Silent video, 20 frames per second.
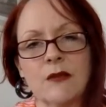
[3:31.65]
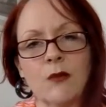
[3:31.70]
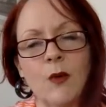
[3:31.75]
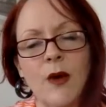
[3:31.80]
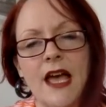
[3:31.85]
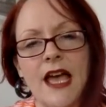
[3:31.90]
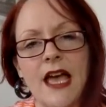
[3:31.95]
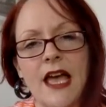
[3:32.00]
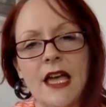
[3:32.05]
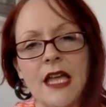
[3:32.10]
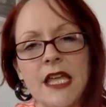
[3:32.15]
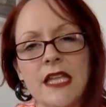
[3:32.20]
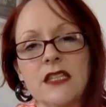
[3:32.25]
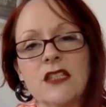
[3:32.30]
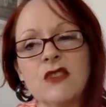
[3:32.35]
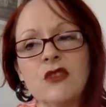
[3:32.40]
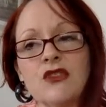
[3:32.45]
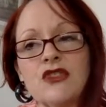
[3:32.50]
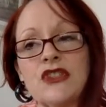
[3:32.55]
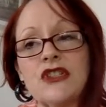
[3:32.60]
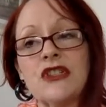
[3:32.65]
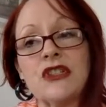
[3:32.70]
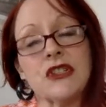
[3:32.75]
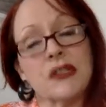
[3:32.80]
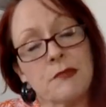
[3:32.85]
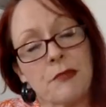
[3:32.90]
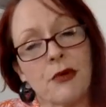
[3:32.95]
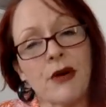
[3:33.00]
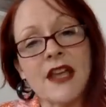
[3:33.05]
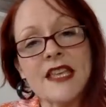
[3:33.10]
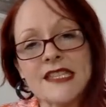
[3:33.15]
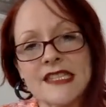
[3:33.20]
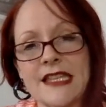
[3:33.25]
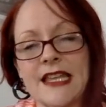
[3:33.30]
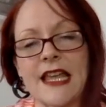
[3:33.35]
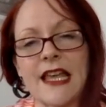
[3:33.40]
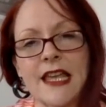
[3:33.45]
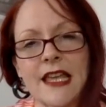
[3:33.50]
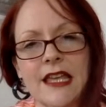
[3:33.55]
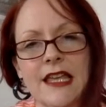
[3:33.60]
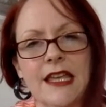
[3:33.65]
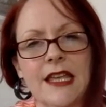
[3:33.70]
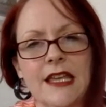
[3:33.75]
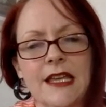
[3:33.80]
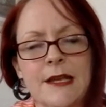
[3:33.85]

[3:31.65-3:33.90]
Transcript: where it's not just a depressed day,